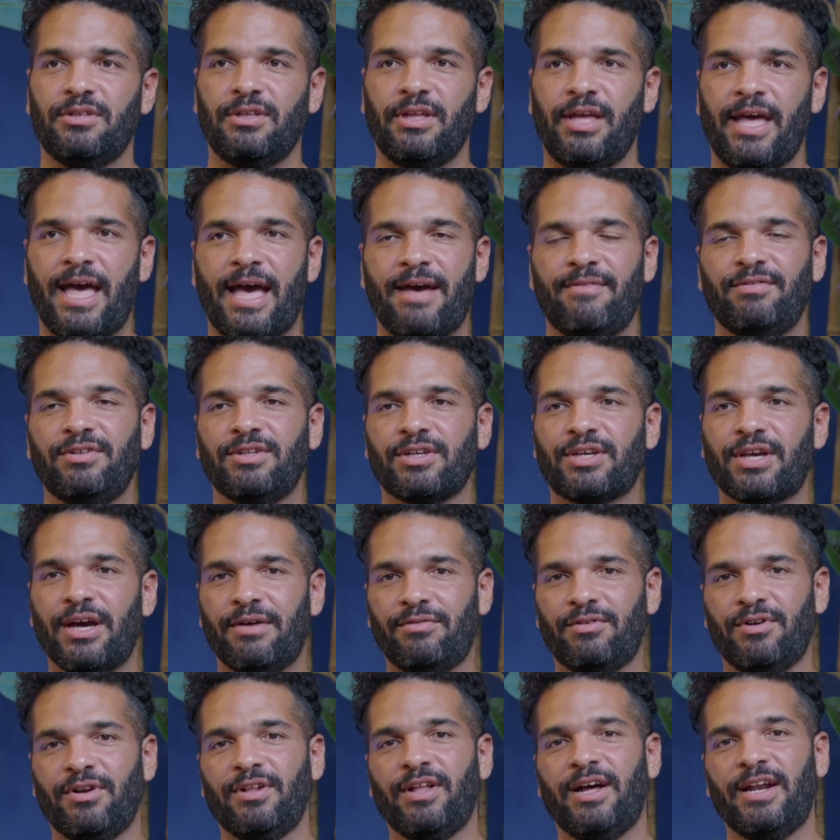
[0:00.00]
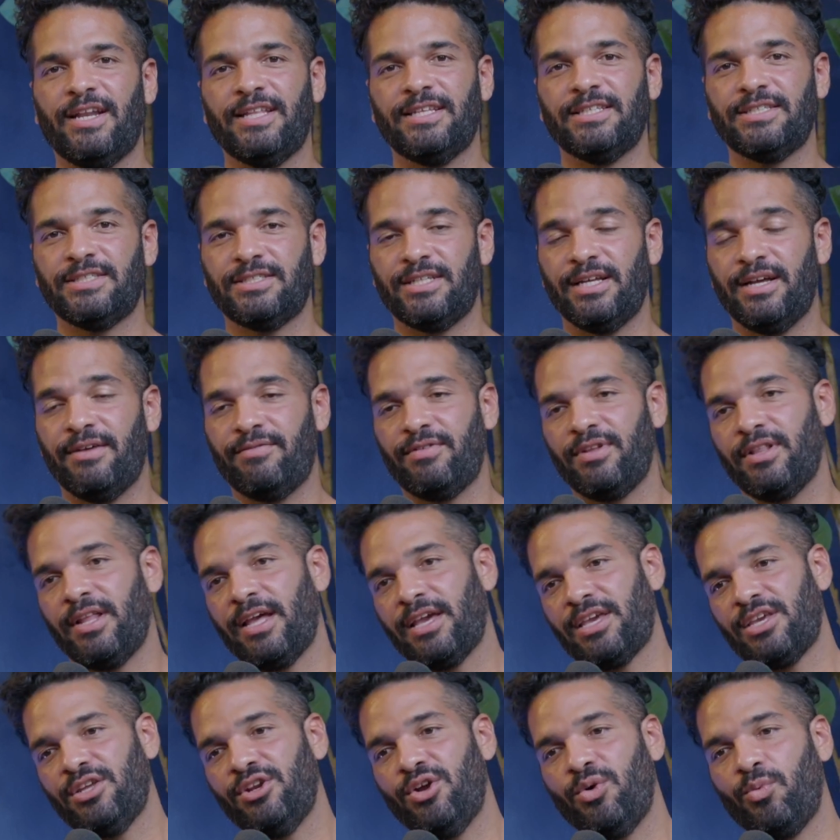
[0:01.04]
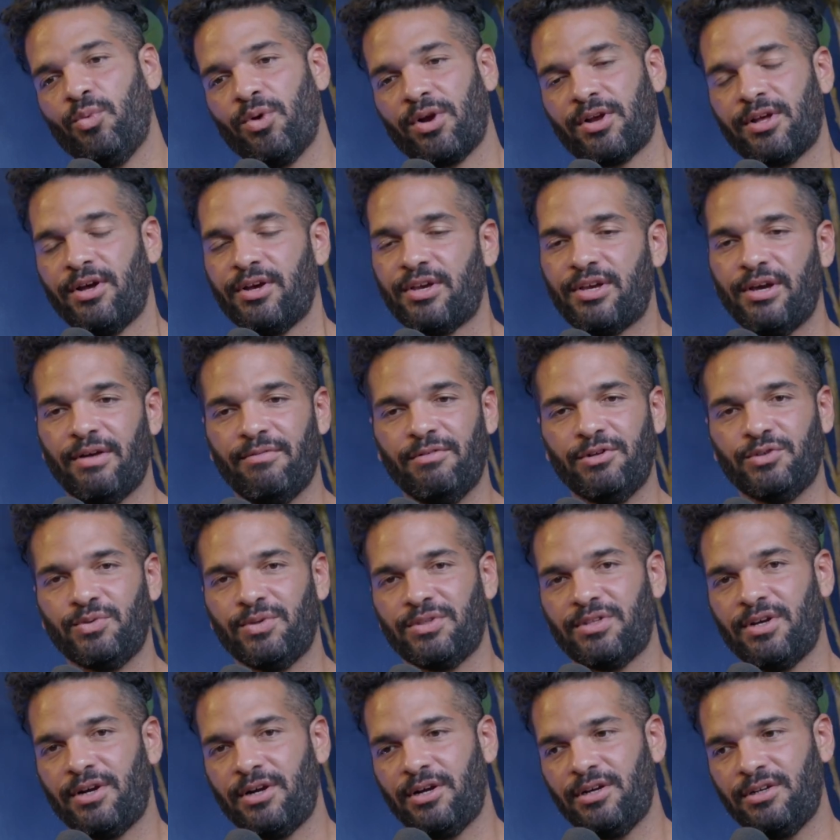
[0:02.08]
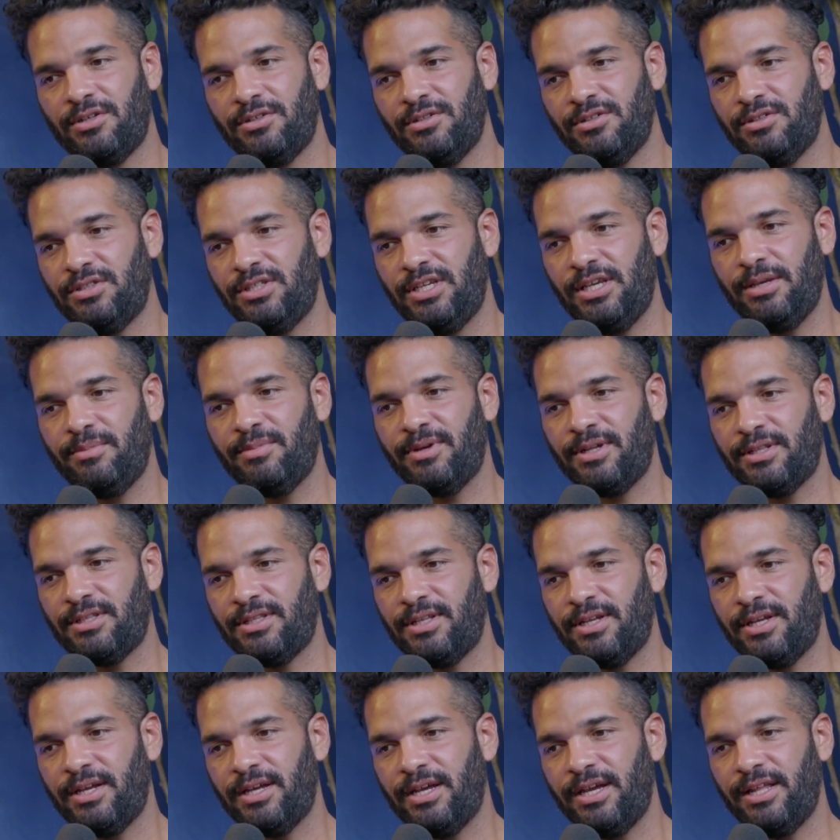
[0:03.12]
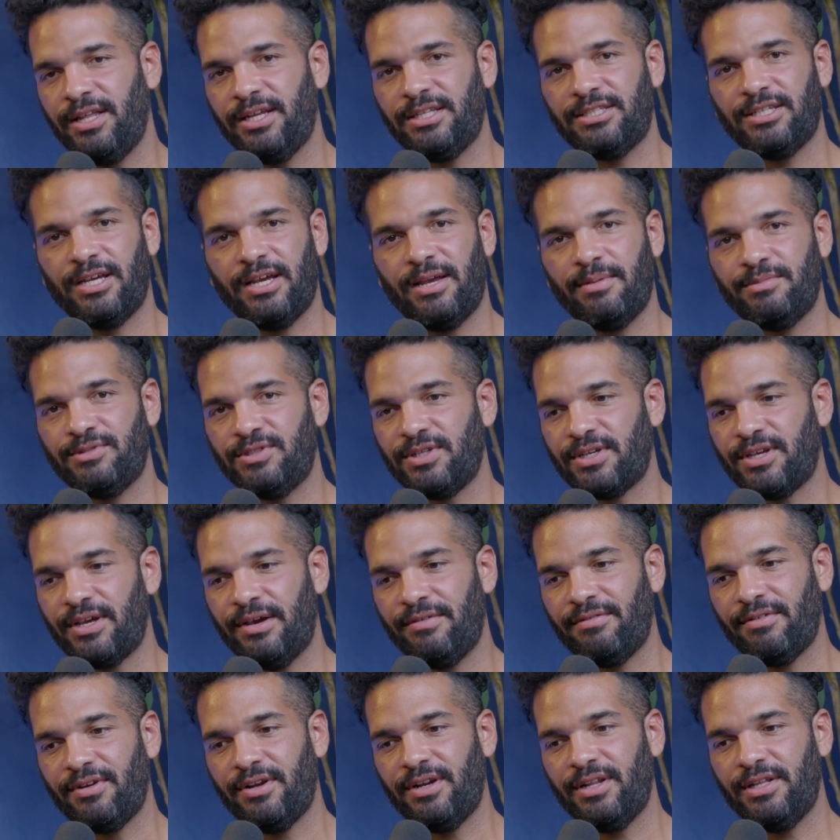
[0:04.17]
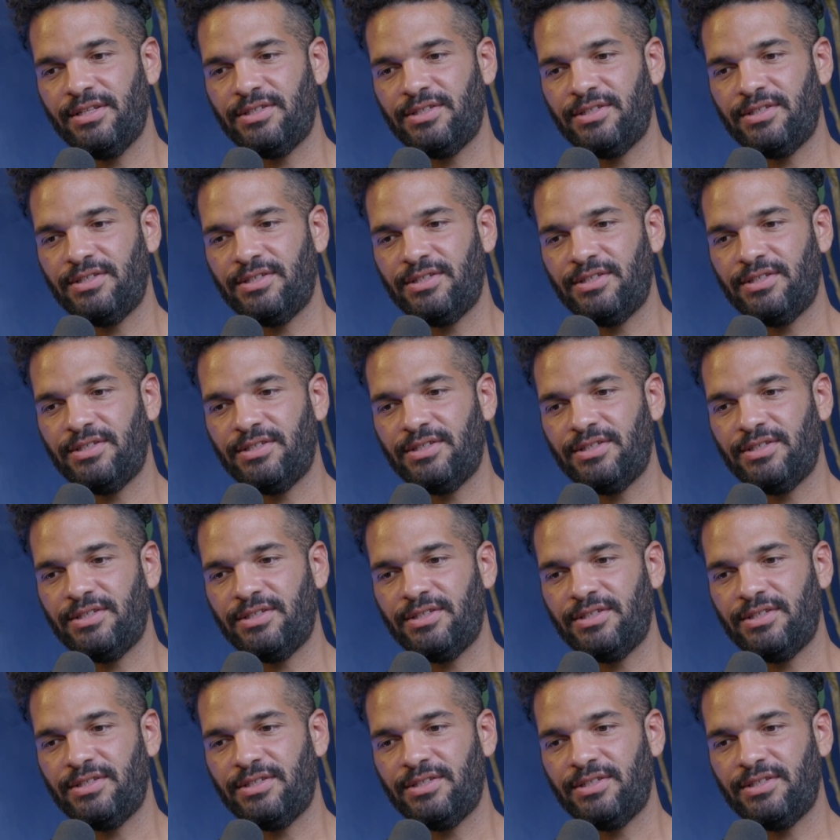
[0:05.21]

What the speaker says: having to cover a lot of this stuff and like work on coverage with our team at the LA Times to cover it.